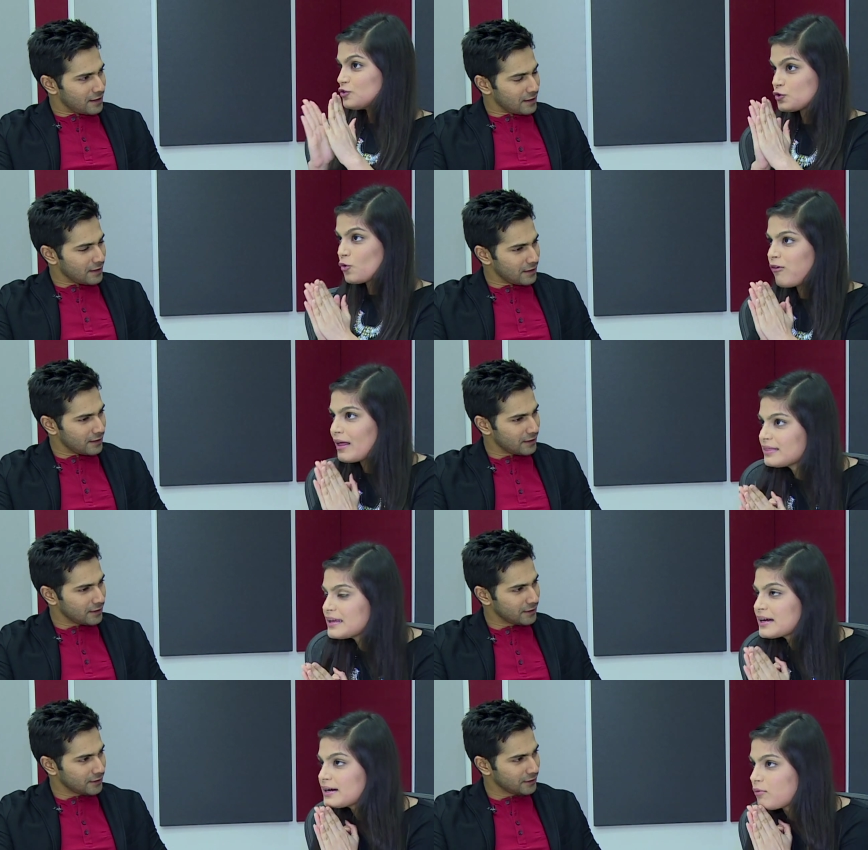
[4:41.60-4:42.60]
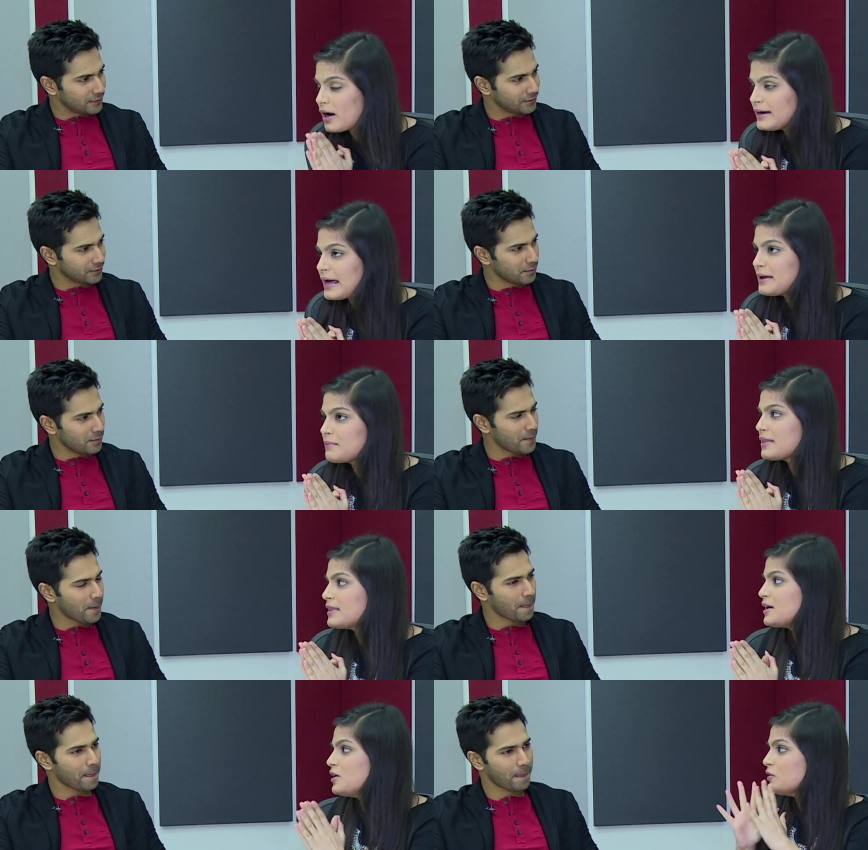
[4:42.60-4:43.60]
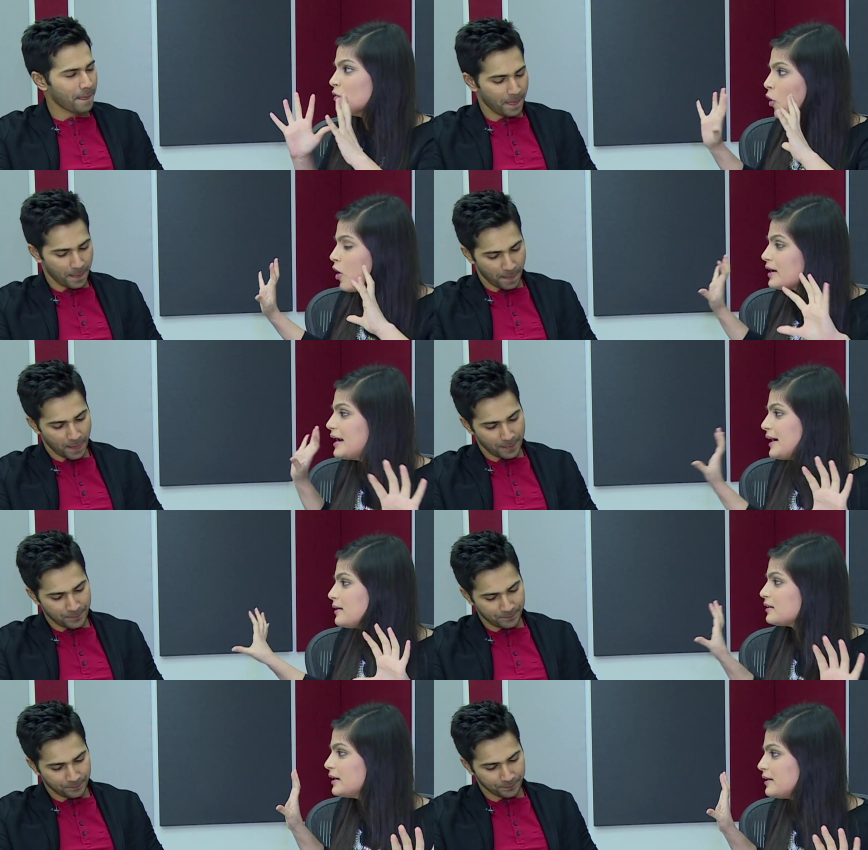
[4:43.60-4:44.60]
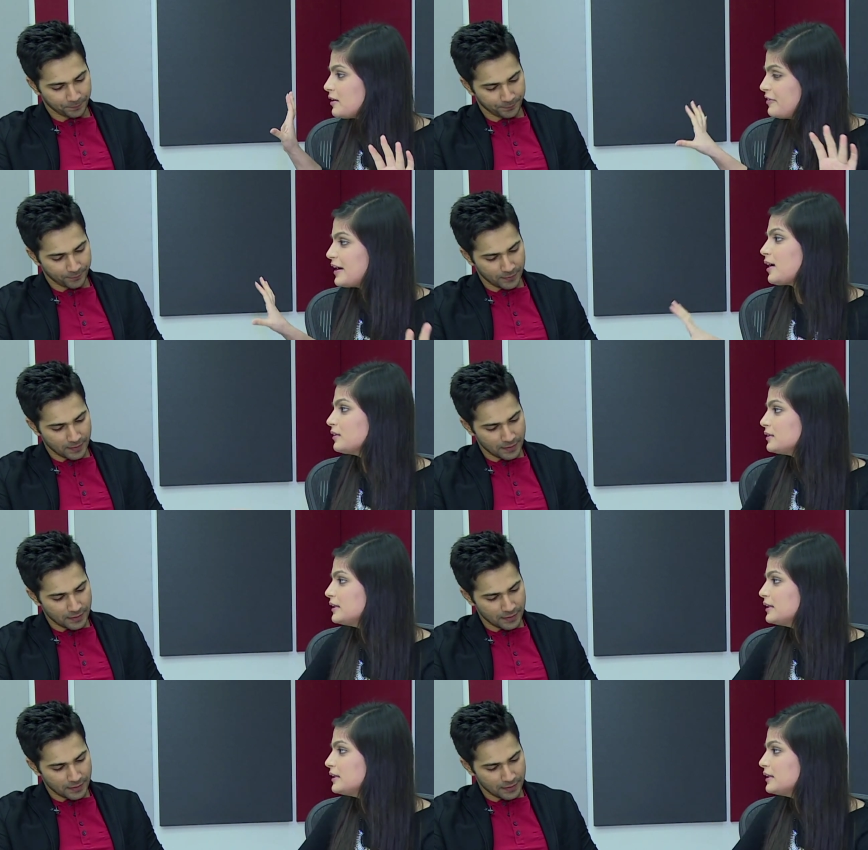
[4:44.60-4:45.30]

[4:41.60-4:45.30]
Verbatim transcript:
Speaker 1: just do one thing at one time and then not let it affect other